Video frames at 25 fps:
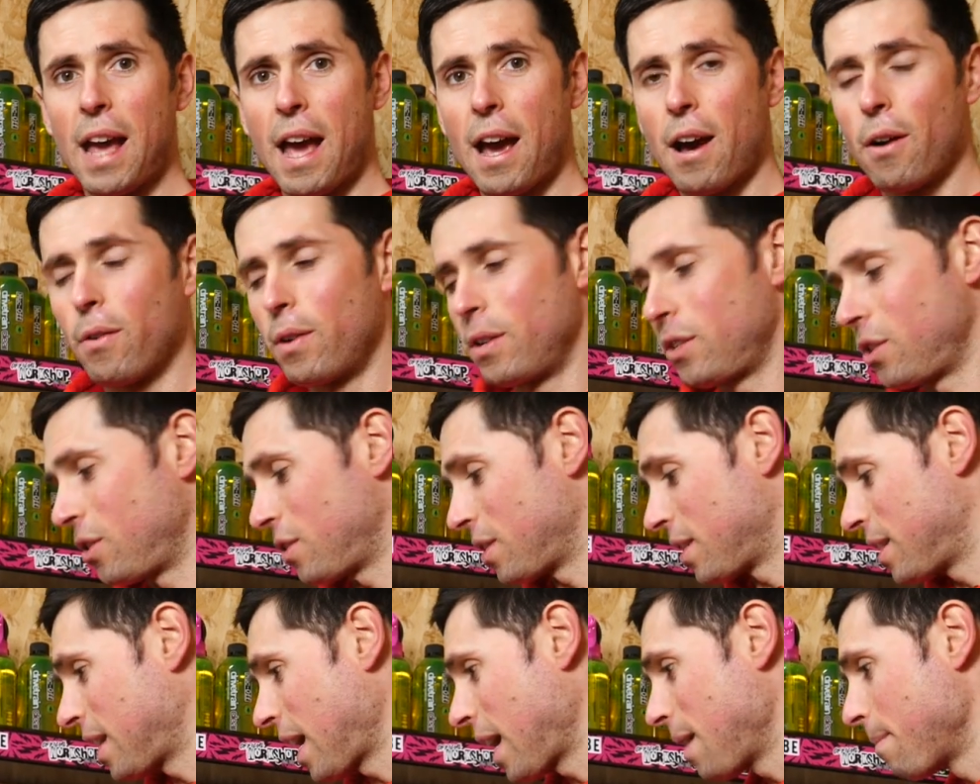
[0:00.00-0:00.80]
now is
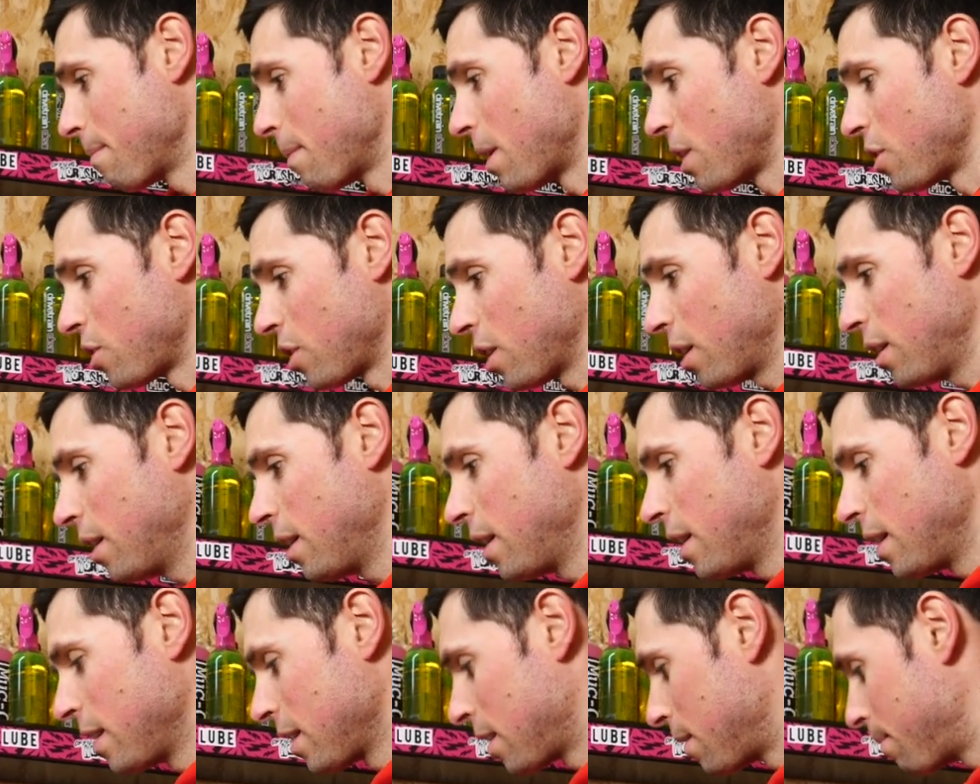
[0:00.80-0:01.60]
use a tape measure
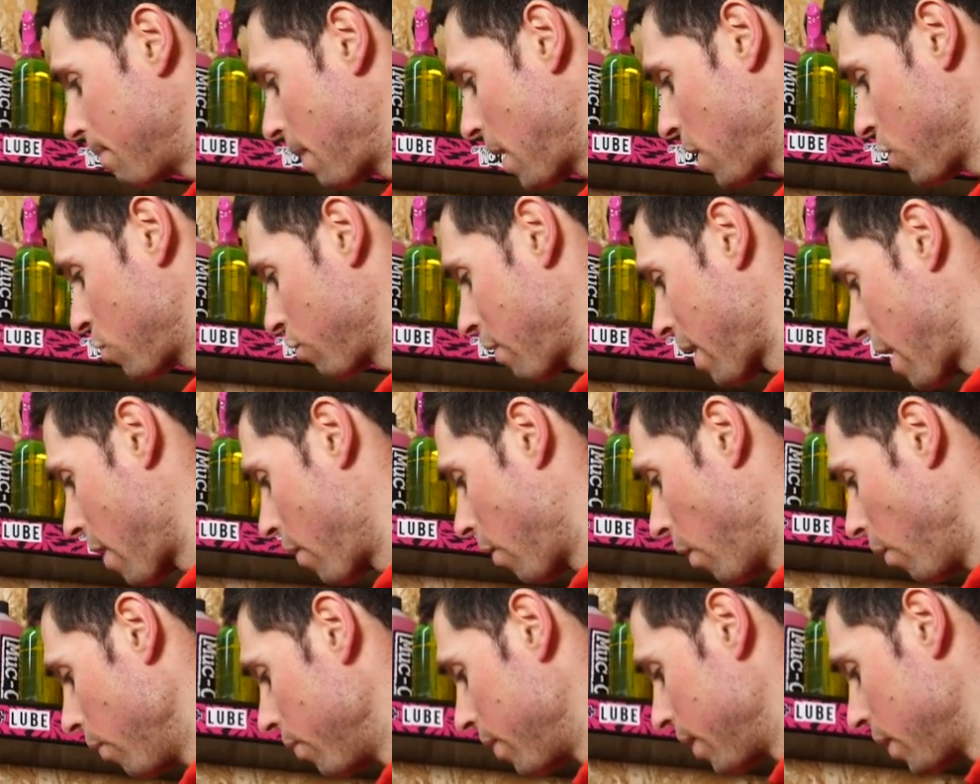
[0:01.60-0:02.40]
to measure
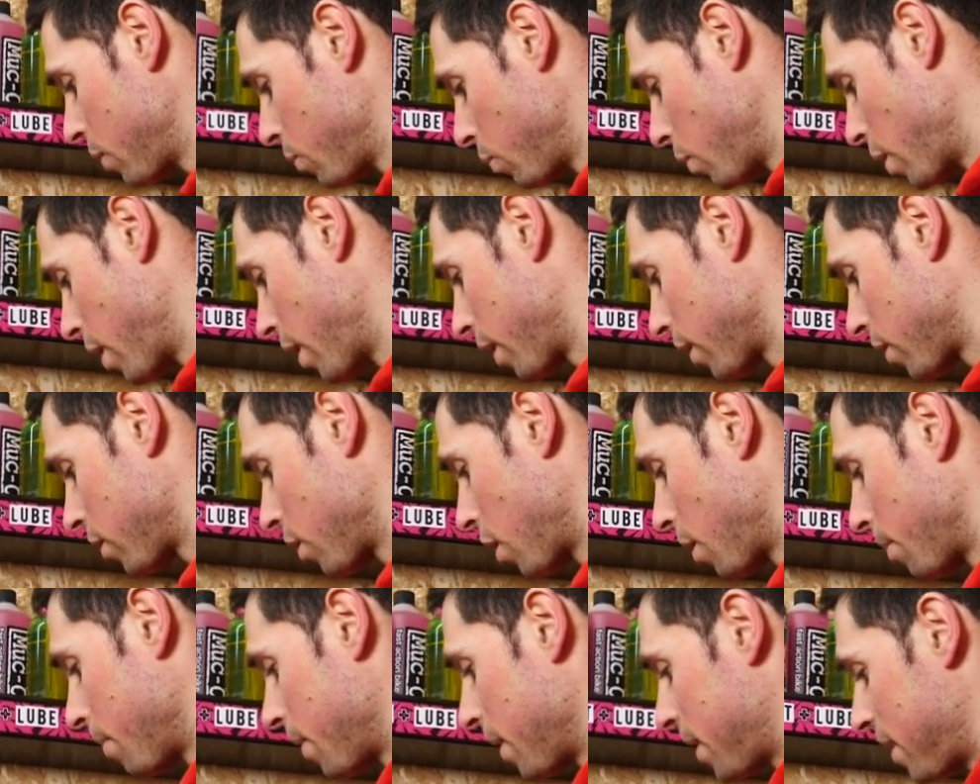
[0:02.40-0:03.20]
out on this
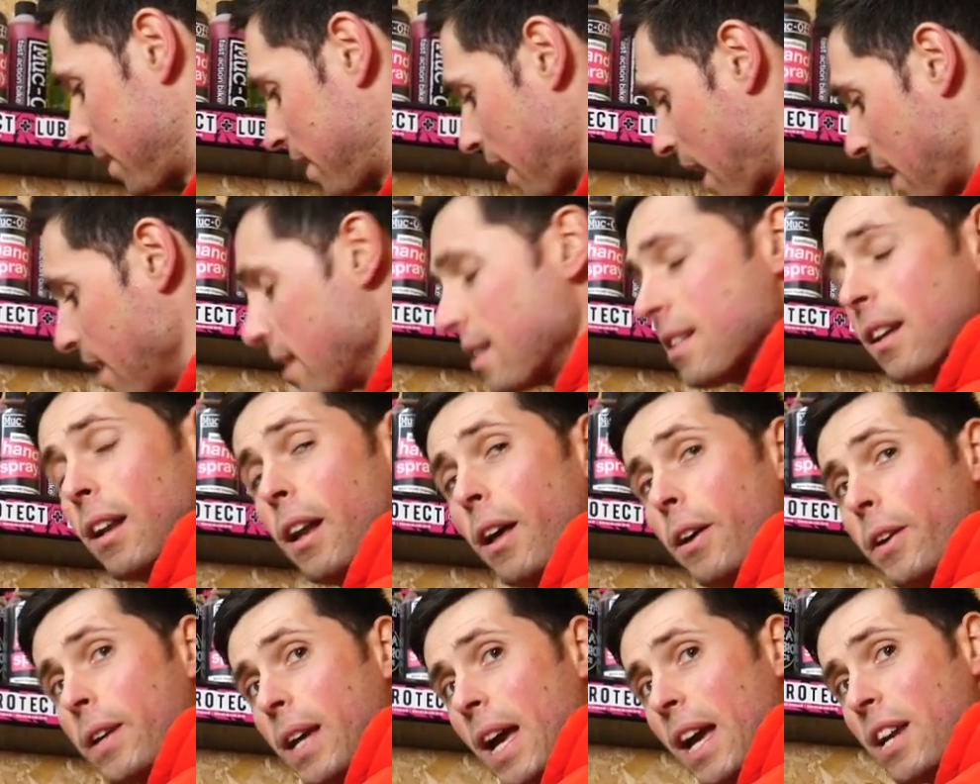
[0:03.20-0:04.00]
worktop the
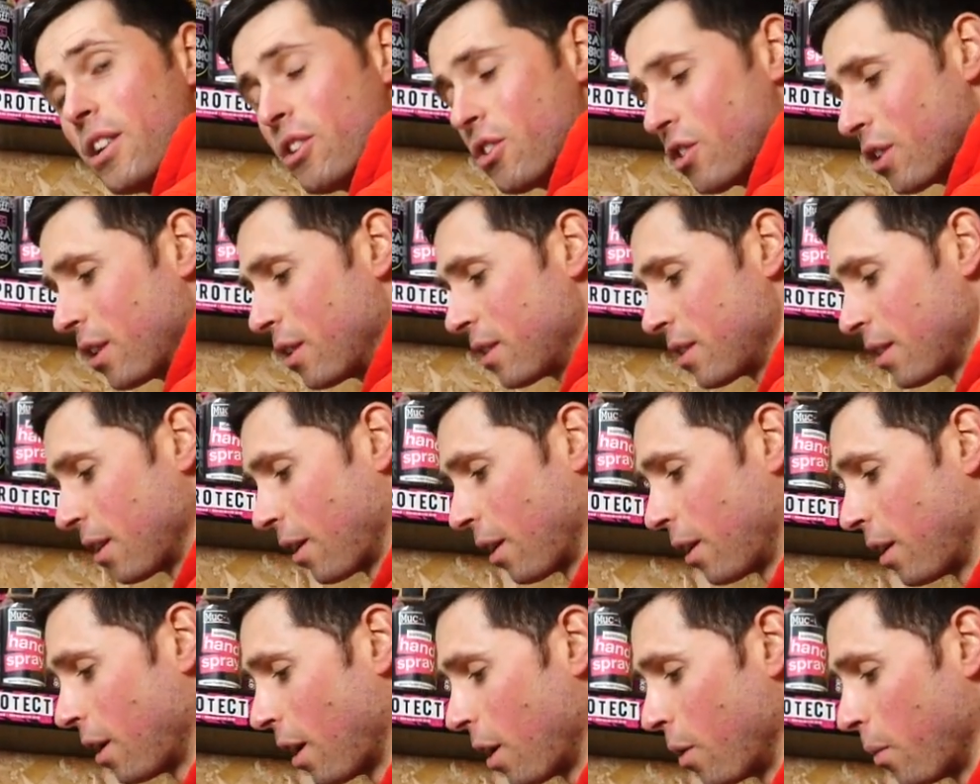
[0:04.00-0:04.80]
center location
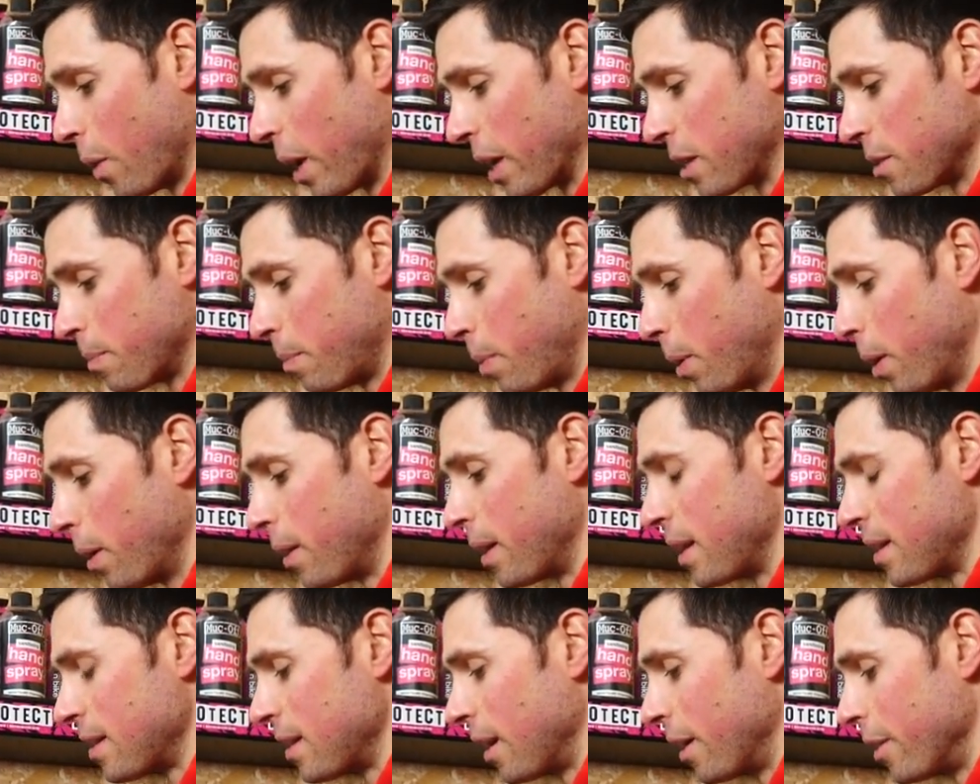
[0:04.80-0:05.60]
so I know where to
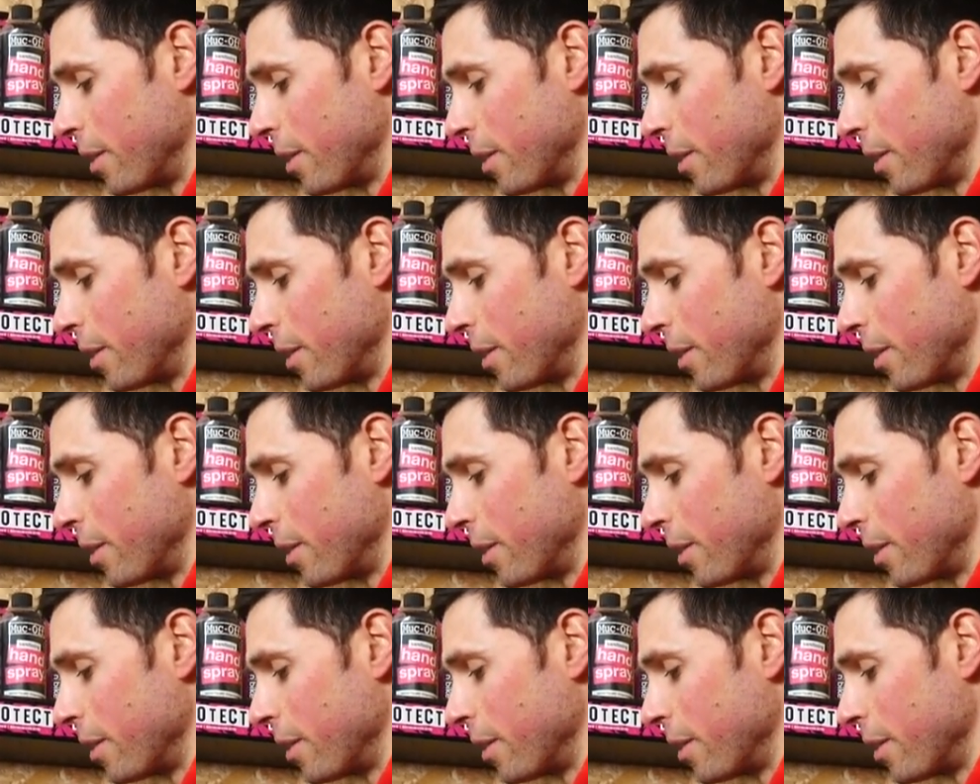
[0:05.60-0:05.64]
put this